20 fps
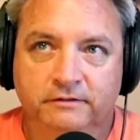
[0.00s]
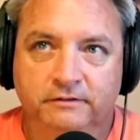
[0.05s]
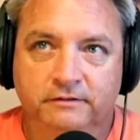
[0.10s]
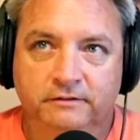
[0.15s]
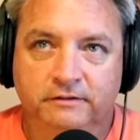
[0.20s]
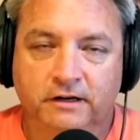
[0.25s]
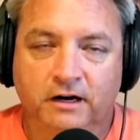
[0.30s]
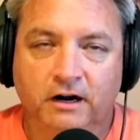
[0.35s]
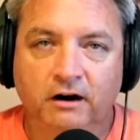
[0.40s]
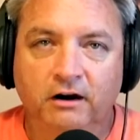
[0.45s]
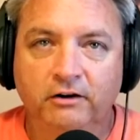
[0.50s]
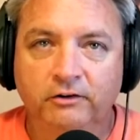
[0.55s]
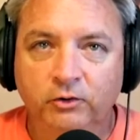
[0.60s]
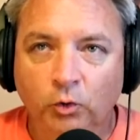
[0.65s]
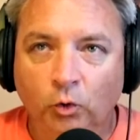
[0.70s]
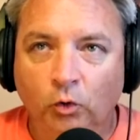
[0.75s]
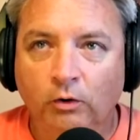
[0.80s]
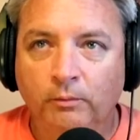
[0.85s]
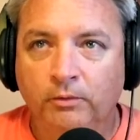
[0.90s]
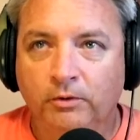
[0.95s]
our
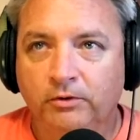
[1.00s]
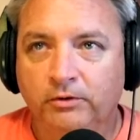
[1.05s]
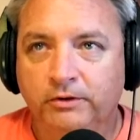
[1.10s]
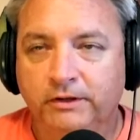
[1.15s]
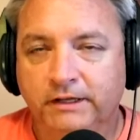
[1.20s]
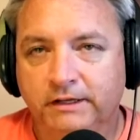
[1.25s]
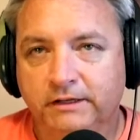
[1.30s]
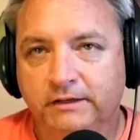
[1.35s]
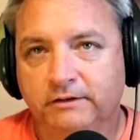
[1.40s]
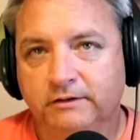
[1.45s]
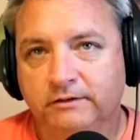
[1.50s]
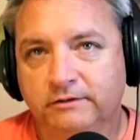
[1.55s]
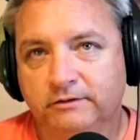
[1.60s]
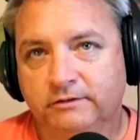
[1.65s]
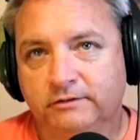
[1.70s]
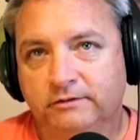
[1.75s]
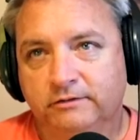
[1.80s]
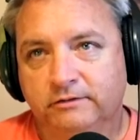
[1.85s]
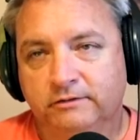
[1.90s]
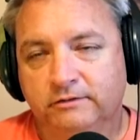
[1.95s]
normal
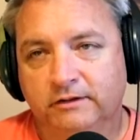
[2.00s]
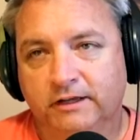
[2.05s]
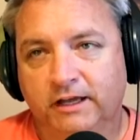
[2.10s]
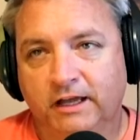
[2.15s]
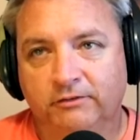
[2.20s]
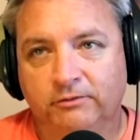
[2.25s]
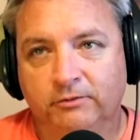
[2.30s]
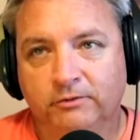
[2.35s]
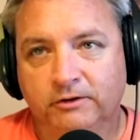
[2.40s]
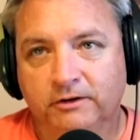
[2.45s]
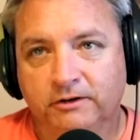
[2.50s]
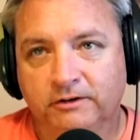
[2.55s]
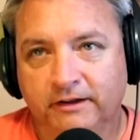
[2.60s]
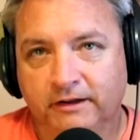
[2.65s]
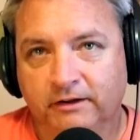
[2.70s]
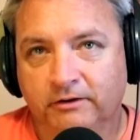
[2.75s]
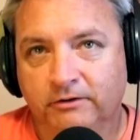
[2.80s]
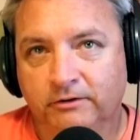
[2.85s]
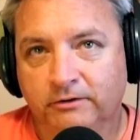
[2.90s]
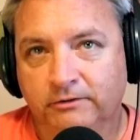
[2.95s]
is, hey, if we're going to take
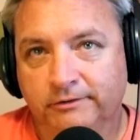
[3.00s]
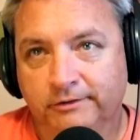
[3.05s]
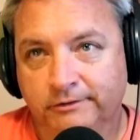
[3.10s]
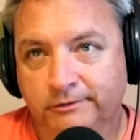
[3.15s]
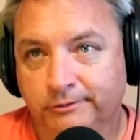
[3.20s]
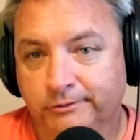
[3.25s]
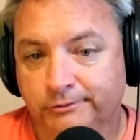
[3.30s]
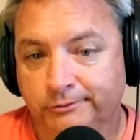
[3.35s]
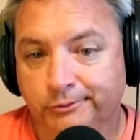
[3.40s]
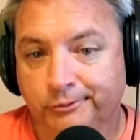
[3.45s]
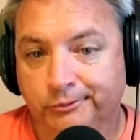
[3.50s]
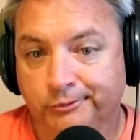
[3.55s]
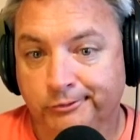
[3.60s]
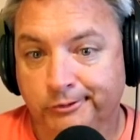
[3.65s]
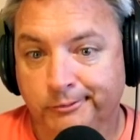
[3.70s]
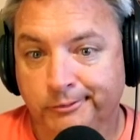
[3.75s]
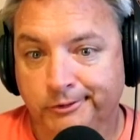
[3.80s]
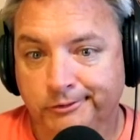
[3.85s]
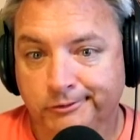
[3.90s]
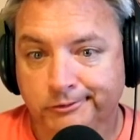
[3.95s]
a cruise, let's go on Royal
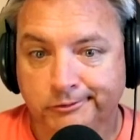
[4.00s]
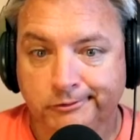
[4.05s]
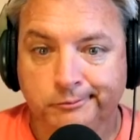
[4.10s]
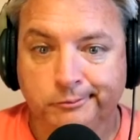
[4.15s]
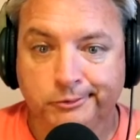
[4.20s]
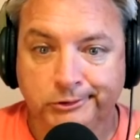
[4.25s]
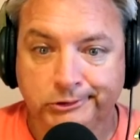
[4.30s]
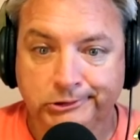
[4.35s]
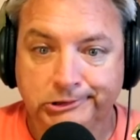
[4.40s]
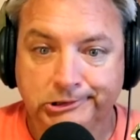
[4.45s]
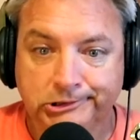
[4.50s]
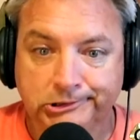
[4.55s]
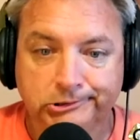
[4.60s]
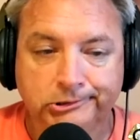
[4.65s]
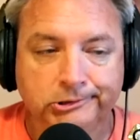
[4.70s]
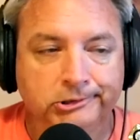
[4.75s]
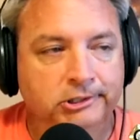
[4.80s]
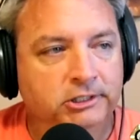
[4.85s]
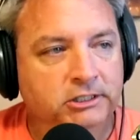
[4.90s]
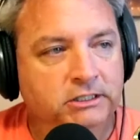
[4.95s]
Caribbean. It was pretty nice.
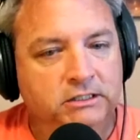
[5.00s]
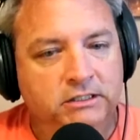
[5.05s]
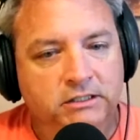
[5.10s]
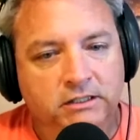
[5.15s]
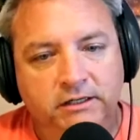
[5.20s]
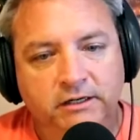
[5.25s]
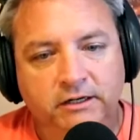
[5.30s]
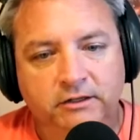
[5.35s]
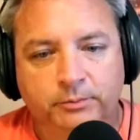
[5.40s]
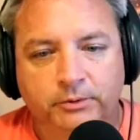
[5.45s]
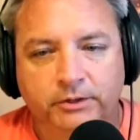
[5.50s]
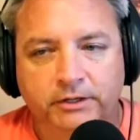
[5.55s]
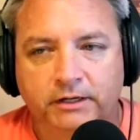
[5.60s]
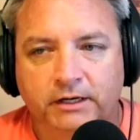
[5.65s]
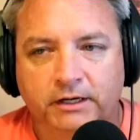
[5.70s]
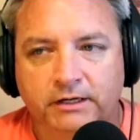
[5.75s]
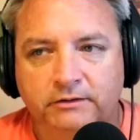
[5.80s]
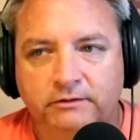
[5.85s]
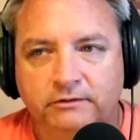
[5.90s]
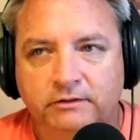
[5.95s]
And it is pretty
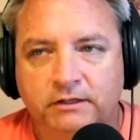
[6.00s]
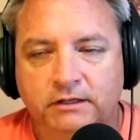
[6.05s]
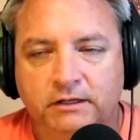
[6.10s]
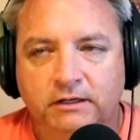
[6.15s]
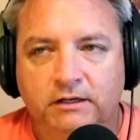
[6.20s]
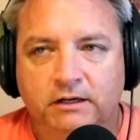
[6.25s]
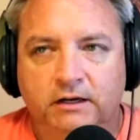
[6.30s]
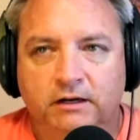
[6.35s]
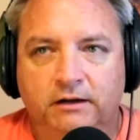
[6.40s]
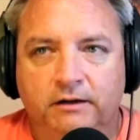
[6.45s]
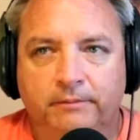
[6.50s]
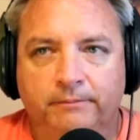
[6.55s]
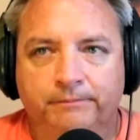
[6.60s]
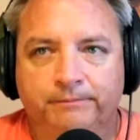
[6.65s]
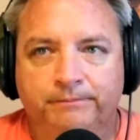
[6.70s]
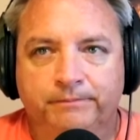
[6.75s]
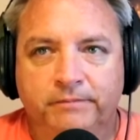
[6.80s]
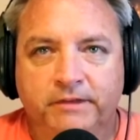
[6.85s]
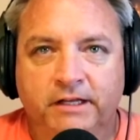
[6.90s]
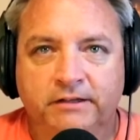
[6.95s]
nice.
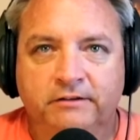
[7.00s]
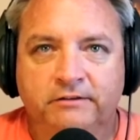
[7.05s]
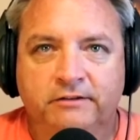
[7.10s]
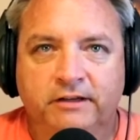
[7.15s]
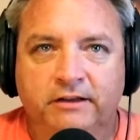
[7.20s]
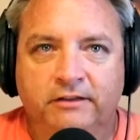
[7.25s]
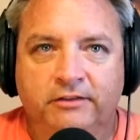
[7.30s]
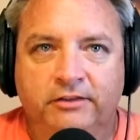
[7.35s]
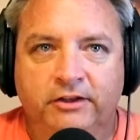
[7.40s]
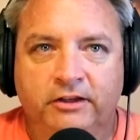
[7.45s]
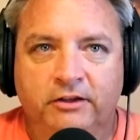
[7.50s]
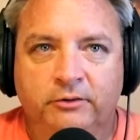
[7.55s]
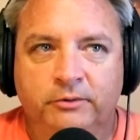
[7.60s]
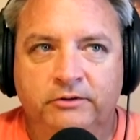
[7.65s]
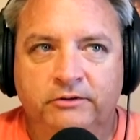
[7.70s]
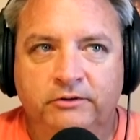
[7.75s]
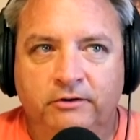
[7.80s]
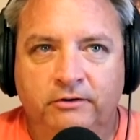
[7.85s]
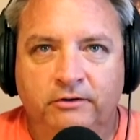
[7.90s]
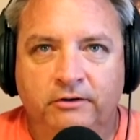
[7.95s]
Not to say that the other
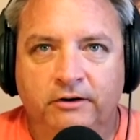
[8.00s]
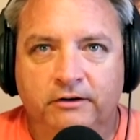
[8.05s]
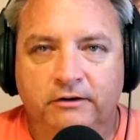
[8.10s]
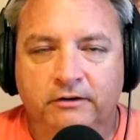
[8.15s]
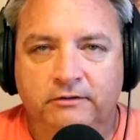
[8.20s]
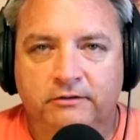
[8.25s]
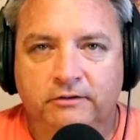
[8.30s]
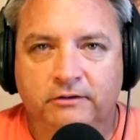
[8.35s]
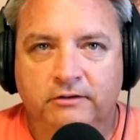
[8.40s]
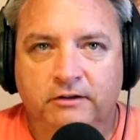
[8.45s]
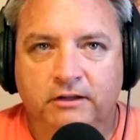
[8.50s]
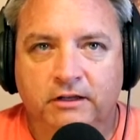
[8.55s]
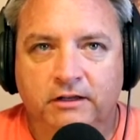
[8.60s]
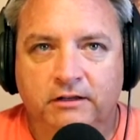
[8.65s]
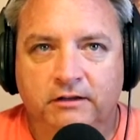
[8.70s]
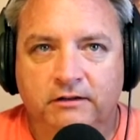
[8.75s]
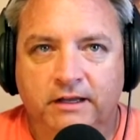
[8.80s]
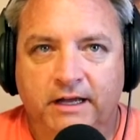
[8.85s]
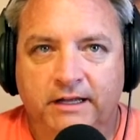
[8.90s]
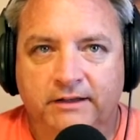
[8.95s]
ones aren't. It's just
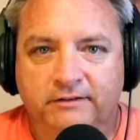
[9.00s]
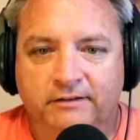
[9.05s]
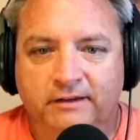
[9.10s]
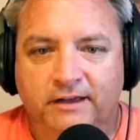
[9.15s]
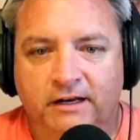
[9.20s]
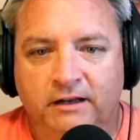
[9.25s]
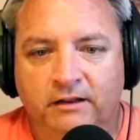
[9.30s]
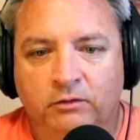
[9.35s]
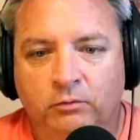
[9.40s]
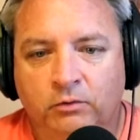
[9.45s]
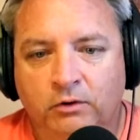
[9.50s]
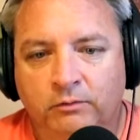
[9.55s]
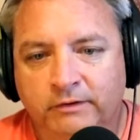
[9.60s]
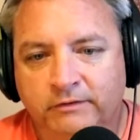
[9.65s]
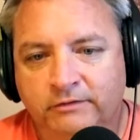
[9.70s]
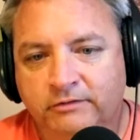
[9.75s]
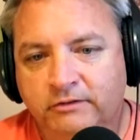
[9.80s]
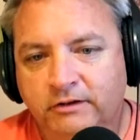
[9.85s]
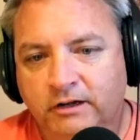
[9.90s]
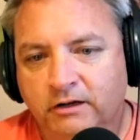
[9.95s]
that that's kind of the one we've
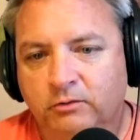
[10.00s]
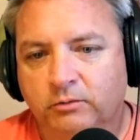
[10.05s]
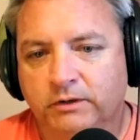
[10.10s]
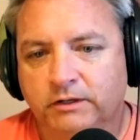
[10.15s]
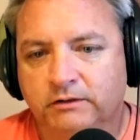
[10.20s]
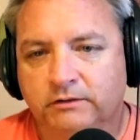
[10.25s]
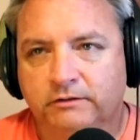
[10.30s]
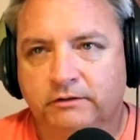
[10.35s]
stuck with.